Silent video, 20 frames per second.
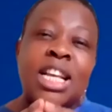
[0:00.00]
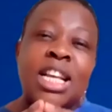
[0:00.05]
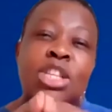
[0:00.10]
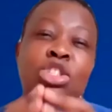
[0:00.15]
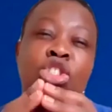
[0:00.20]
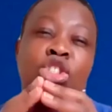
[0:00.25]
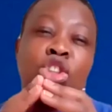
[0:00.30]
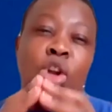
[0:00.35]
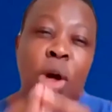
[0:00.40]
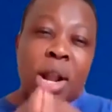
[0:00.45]

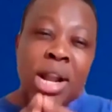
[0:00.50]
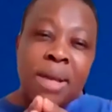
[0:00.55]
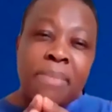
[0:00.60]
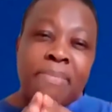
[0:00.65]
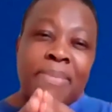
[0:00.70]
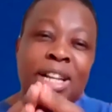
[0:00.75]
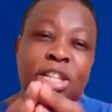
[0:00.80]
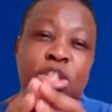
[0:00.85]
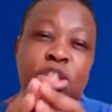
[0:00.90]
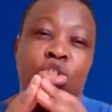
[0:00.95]
slowly
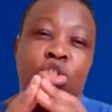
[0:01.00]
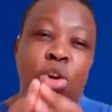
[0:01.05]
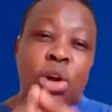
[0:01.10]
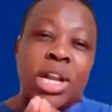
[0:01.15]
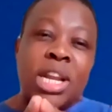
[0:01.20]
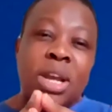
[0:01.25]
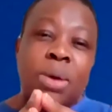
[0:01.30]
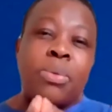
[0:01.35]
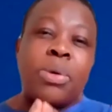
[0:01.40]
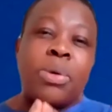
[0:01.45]
but
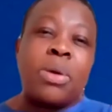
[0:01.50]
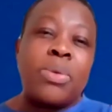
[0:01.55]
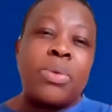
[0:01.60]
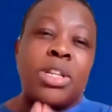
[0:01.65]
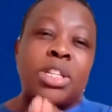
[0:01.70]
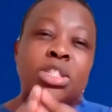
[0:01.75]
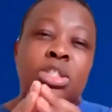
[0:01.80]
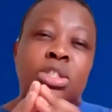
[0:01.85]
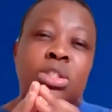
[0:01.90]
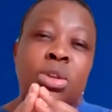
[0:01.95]
surely, we
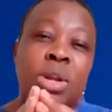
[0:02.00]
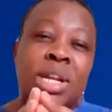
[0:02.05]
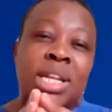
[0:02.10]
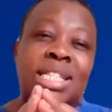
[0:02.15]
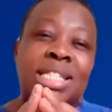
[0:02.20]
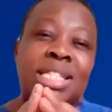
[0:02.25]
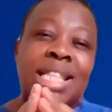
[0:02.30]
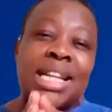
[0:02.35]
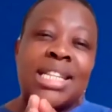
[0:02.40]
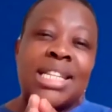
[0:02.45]
will slowly
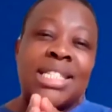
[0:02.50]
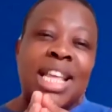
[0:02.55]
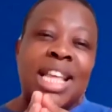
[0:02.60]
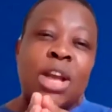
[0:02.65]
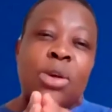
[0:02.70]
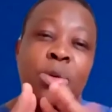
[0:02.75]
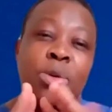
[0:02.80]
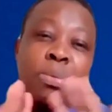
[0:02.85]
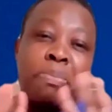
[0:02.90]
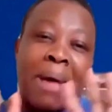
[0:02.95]
start
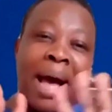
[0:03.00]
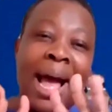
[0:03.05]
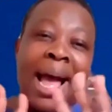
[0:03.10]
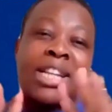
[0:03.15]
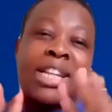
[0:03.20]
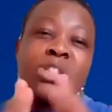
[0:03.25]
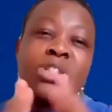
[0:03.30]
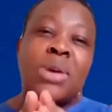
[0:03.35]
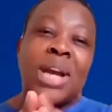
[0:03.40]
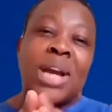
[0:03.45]
saying
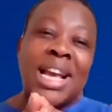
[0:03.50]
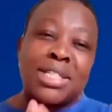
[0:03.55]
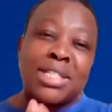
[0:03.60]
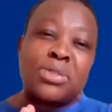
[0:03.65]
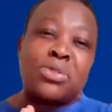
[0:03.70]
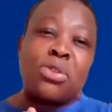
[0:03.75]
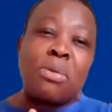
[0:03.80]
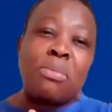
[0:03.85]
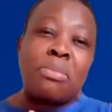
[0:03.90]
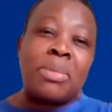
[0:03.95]
goodbye to
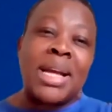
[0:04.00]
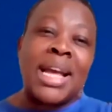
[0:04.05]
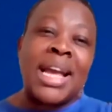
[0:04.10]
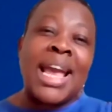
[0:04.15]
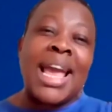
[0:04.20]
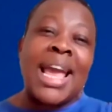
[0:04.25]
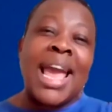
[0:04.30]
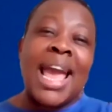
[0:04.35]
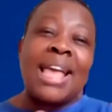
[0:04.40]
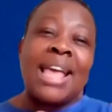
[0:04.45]
Eskom
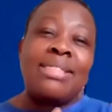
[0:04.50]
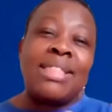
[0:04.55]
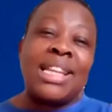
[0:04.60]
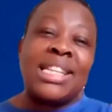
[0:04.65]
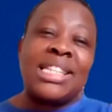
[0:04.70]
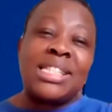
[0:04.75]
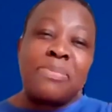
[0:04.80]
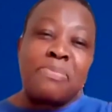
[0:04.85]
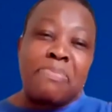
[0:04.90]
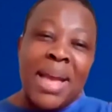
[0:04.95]
and the
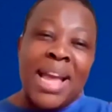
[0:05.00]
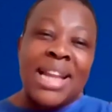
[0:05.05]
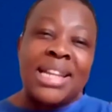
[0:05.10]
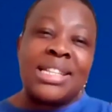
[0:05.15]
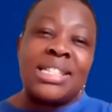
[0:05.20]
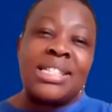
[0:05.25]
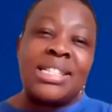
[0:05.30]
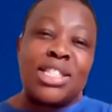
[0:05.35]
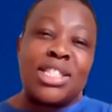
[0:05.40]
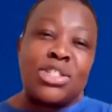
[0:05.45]

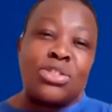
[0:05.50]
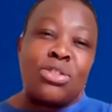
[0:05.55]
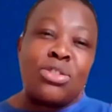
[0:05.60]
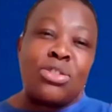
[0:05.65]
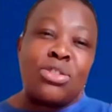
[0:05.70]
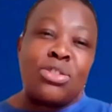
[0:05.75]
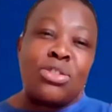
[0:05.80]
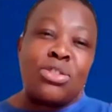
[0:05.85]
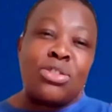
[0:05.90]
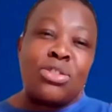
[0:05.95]
dependency
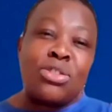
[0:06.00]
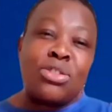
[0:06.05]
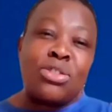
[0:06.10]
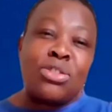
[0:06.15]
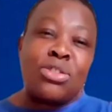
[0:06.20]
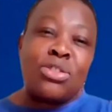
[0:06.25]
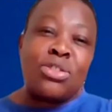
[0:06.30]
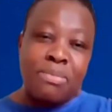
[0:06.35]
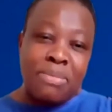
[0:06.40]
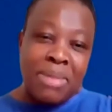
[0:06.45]
of energy
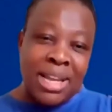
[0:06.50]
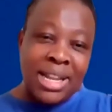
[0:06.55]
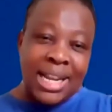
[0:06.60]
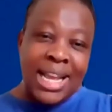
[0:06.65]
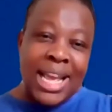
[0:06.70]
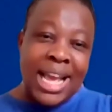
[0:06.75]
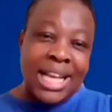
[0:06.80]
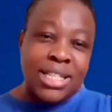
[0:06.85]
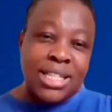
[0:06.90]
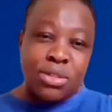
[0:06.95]
from
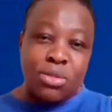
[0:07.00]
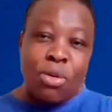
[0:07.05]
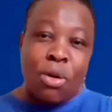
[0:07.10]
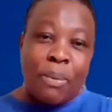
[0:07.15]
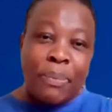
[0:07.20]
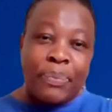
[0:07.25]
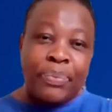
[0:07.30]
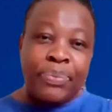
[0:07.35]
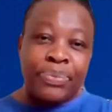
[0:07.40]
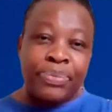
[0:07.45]

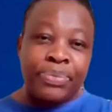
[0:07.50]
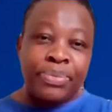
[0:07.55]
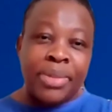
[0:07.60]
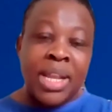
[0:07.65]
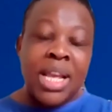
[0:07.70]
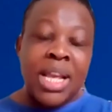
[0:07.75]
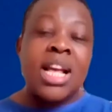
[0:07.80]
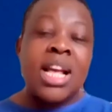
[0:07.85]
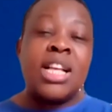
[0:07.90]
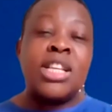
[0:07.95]
Eskom.
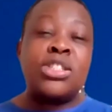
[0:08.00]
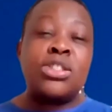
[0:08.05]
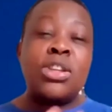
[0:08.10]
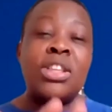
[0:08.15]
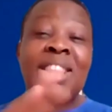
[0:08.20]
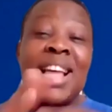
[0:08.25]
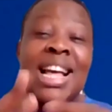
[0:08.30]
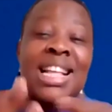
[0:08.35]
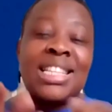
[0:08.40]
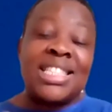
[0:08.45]
So
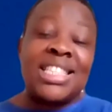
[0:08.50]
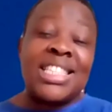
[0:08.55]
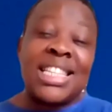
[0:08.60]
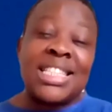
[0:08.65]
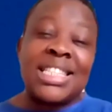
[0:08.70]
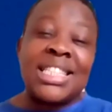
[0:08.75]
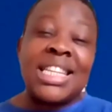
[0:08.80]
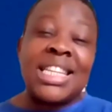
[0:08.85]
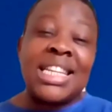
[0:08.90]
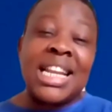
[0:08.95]
that's
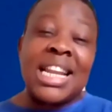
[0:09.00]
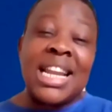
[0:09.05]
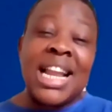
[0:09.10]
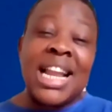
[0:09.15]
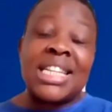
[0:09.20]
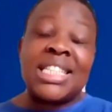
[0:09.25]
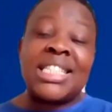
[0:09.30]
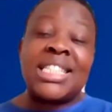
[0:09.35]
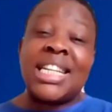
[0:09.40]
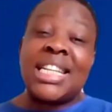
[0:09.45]
just in a
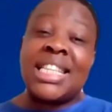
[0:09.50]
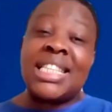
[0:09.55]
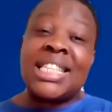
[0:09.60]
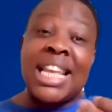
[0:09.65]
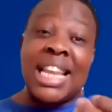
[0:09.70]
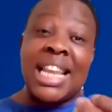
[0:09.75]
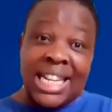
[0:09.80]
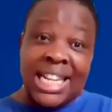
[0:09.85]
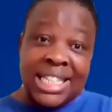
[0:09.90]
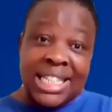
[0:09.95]
nutshell,
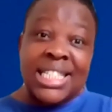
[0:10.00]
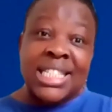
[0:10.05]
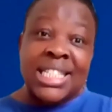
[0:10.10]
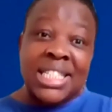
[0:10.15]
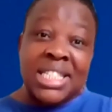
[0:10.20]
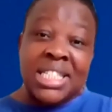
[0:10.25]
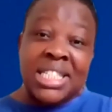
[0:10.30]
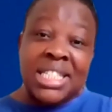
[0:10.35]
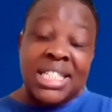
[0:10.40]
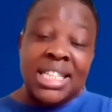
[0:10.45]
the
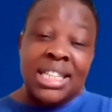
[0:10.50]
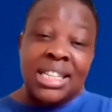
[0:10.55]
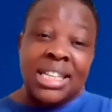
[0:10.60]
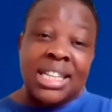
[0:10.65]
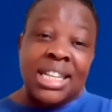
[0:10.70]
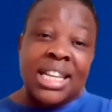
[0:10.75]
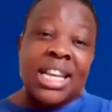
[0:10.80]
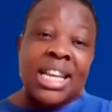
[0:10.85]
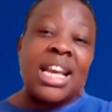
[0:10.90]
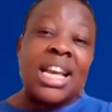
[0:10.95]
electricity.
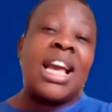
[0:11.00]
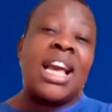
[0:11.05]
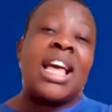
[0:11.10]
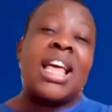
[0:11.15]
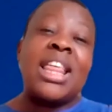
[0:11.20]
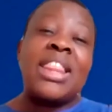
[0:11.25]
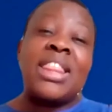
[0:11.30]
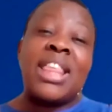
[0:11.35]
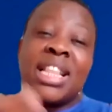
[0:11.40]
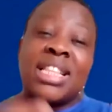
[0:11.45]

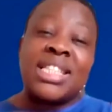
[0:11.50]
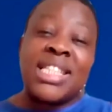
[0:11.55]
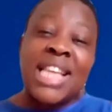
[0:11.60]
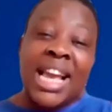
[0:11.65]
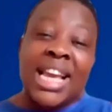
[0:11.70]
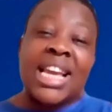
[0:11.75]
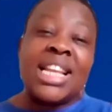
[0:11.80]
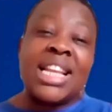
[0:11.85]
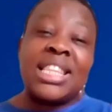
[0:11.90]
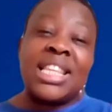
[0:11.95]
The
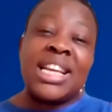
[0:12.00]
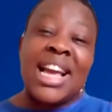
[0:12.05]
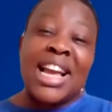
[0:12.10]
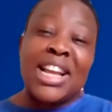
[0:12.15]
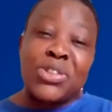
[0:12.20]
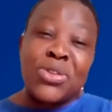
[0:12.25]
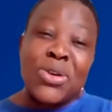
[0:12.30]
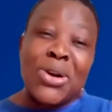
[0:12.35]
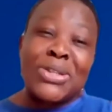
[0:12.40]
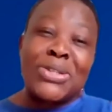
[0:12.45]
second thing I
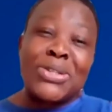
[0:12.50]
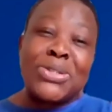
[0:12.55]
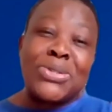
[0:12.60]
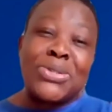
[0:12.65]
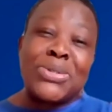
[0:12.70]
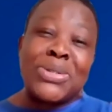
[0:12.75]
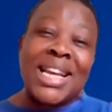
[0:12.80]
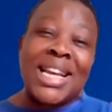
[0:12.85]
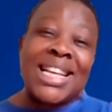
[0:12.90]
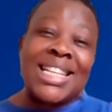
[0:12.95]
talked
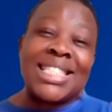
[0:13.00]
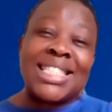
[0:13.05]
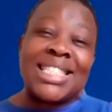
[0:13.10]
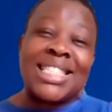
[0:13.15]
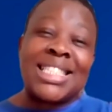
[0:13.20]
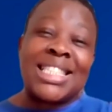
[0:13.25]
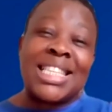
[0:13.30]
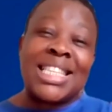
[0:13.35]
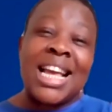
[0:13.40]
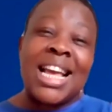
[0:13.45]
to
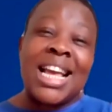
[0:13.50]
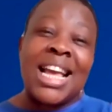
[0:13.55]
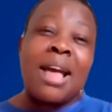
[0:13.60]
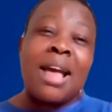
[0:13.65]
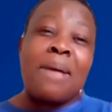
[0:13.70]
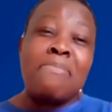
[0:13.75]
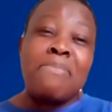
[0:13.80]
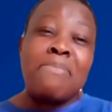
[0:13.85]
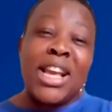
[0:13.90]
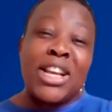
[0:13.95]
is
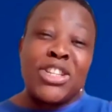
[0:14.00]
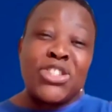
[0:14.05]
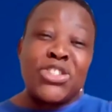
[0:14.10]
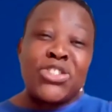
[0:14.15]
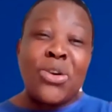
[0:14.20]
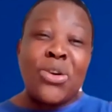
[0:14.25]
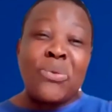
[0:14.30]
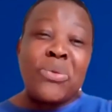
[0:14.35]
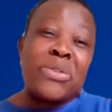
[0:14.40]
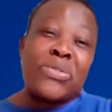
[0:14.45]
making
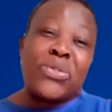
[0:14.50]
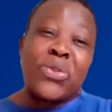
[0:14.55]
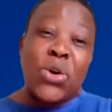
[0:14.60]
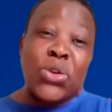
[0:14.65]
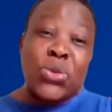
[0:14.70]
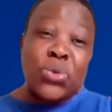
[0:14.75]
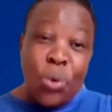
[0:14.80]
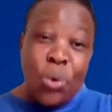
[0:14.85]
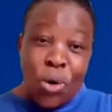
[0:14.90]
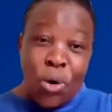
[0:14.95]
sure we've
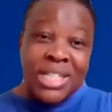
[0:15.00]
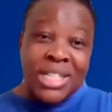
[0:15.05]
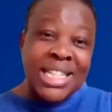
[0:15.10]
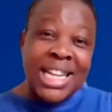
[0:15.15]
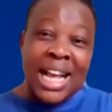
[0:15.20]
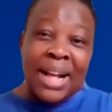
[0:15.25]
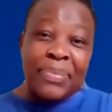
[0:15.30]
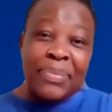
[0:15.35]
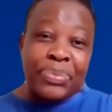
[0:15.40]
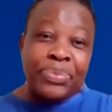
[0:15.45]
got
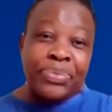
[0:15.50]
water.